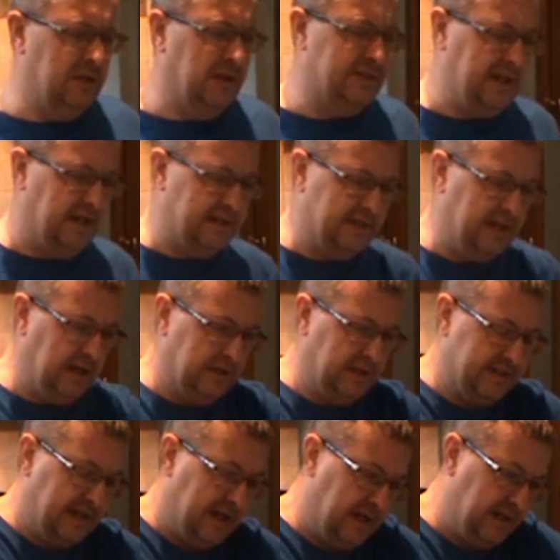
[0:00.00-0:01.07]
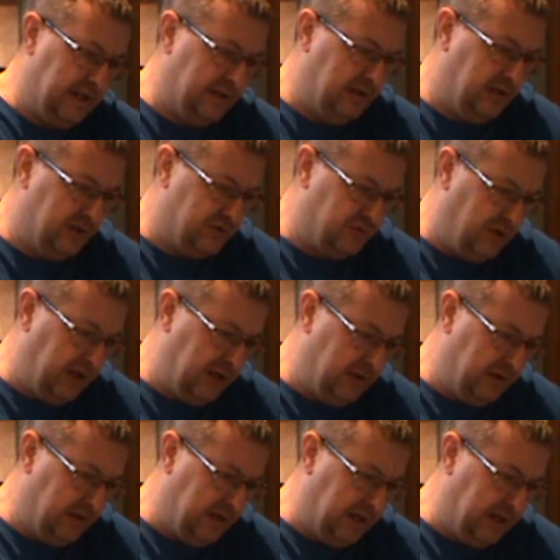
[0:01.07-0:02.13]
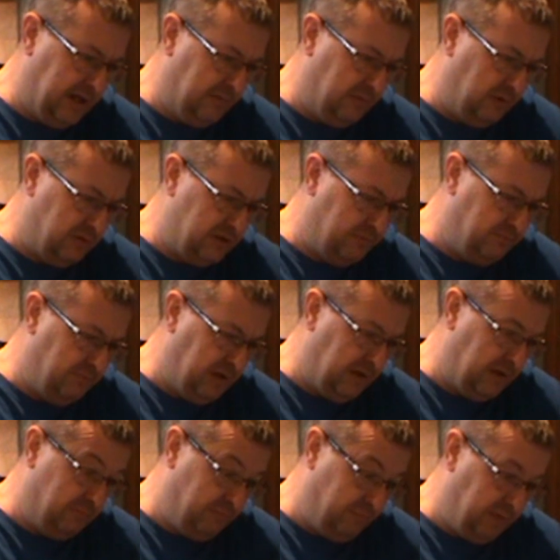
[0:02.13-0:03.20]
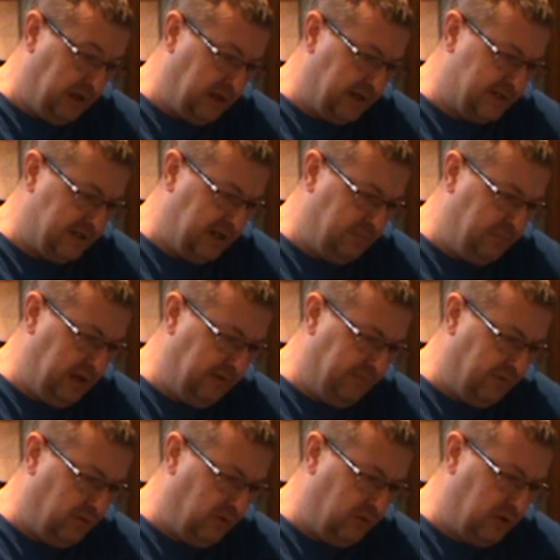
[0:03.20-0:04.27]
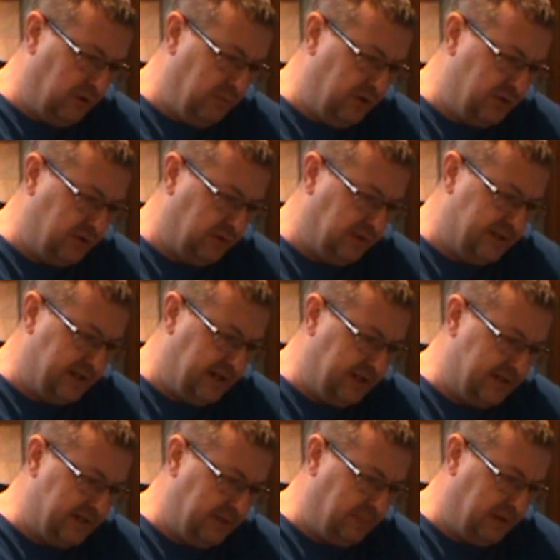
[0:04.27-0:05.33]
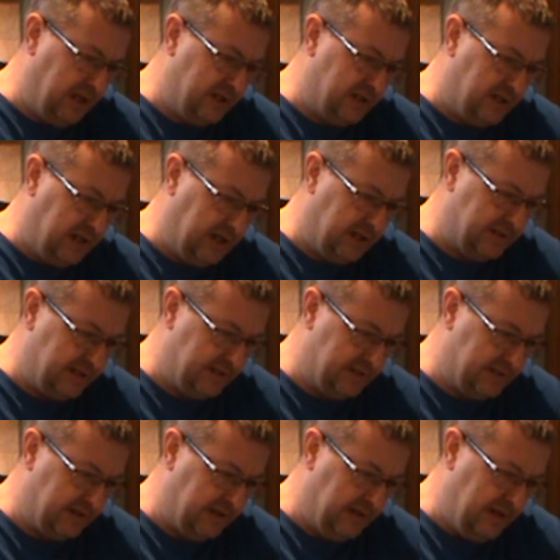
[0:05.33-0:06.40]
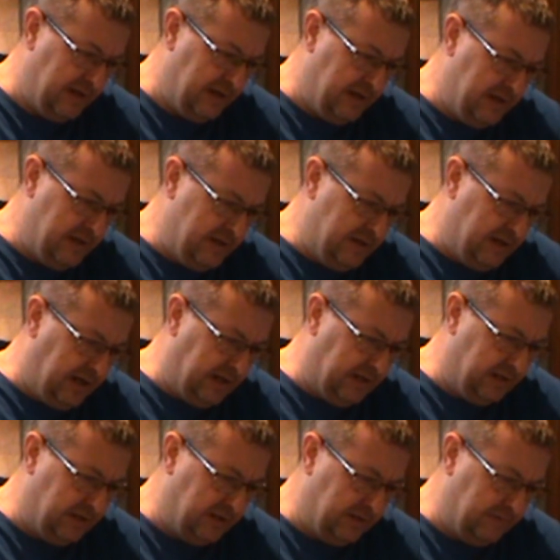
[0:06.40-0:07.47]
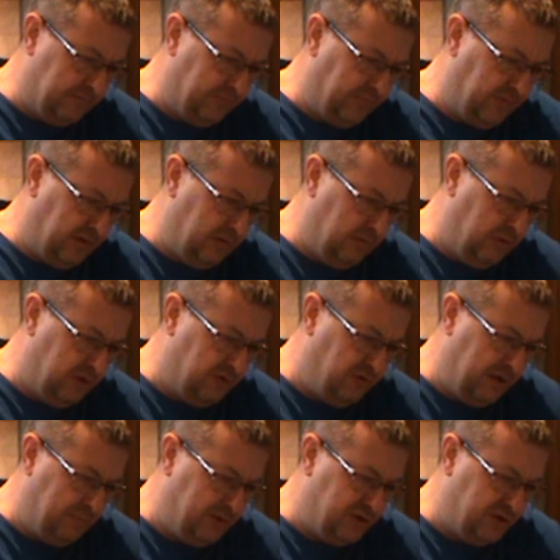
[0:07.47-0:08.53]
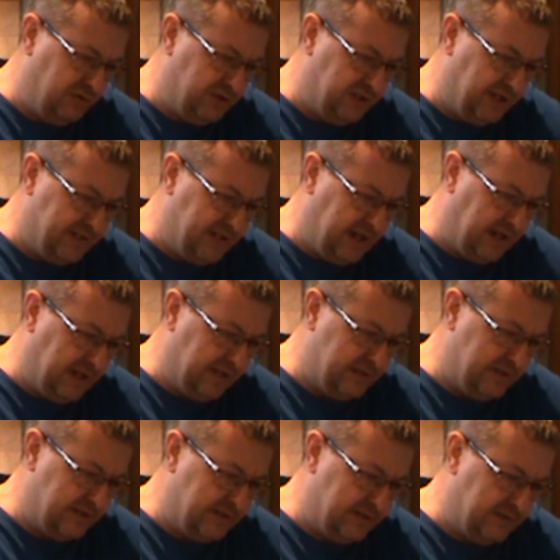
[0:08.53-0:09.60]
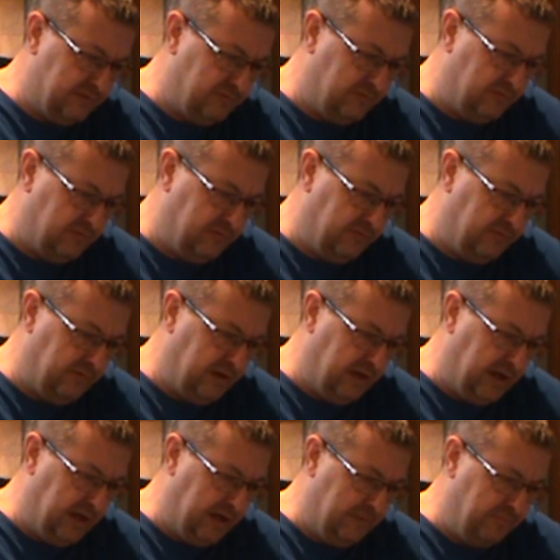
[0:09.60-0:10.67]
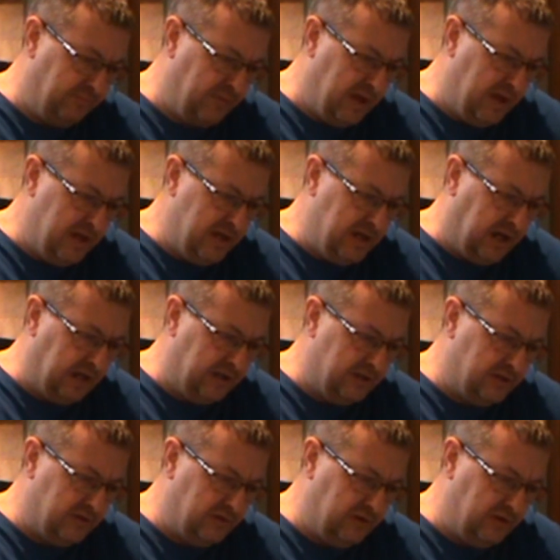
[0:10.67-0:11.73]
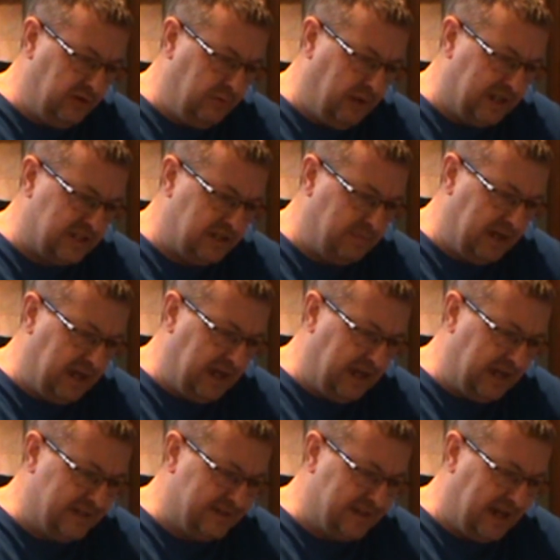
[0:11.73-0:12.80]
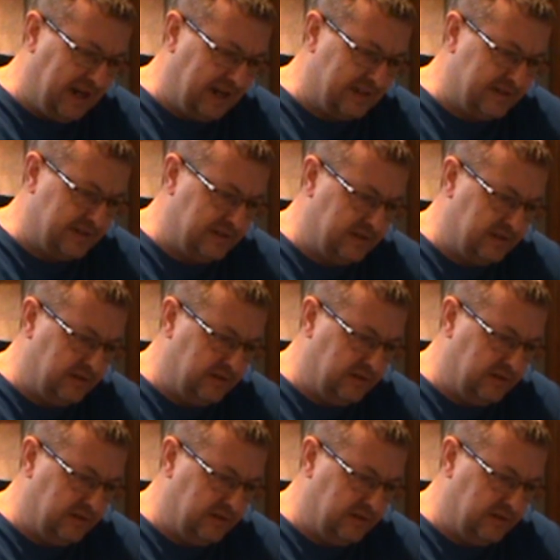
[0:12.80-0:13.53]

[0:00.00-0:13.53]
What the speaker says: textile design industry, I was like I say, paid for commercial design separation artist, and we'd reproduce designs, and you had to be exact.